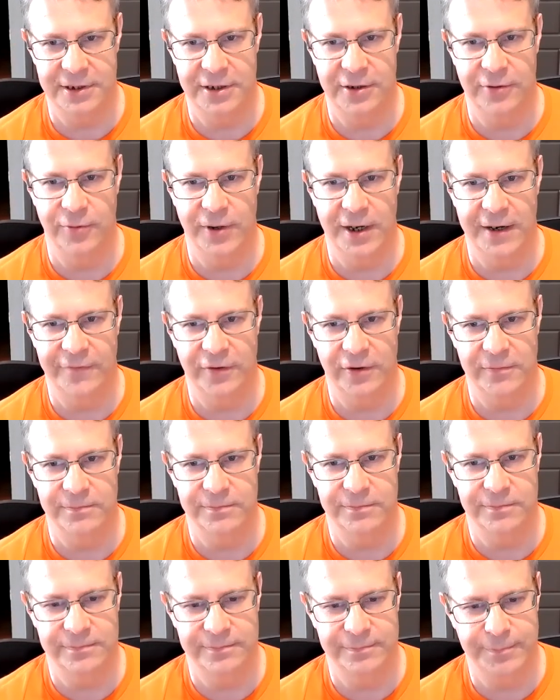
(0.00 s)
whatever
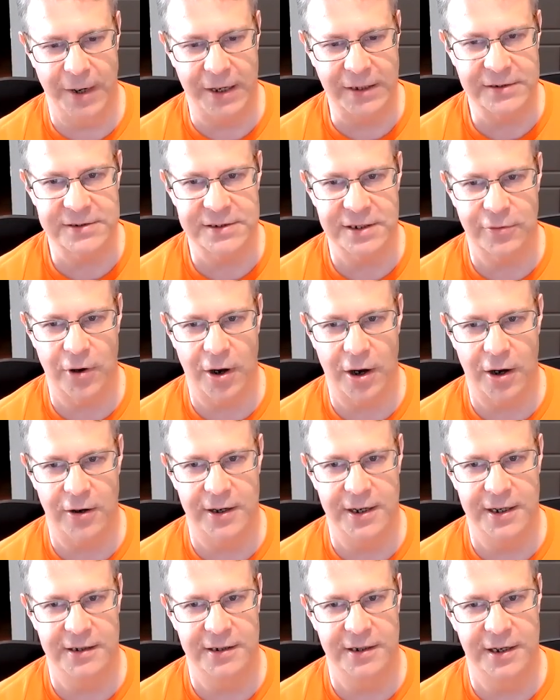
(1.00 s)
bugs there are
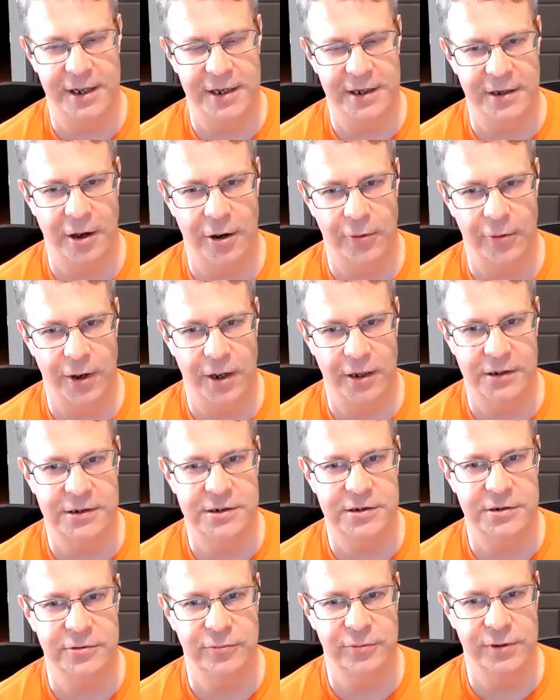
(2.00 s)
in OAuth
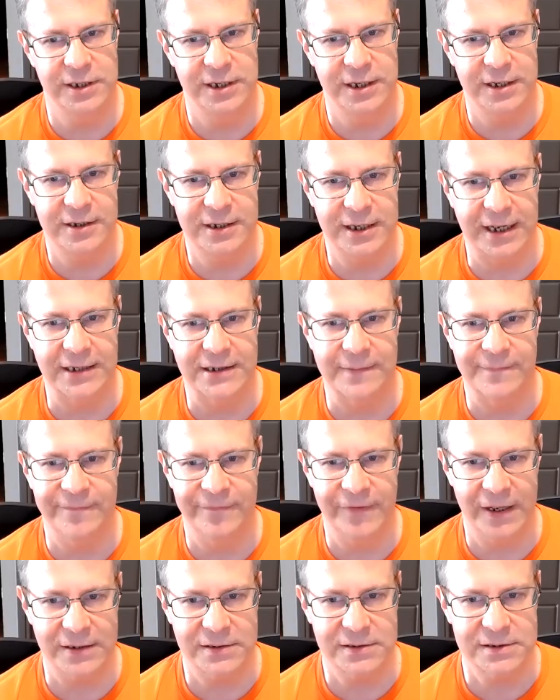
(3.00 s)
2, we need to get them
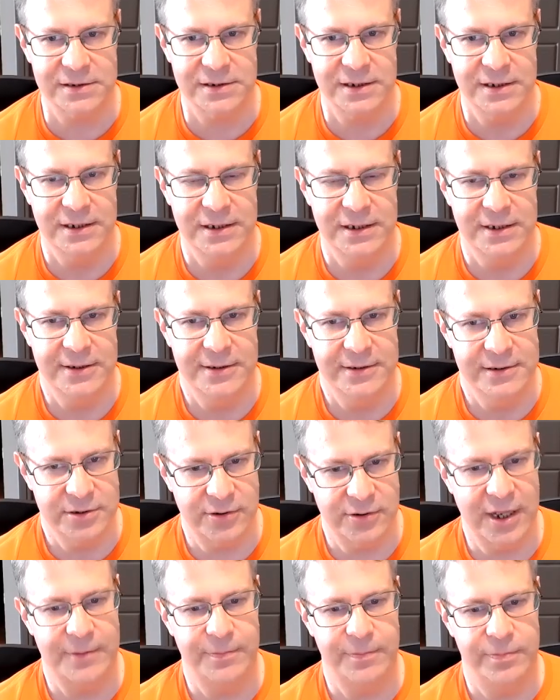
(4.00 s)
fixed so
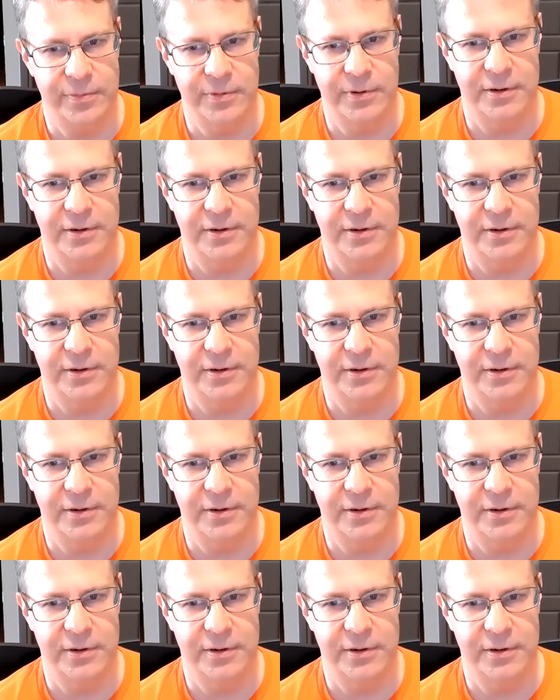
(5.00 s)
that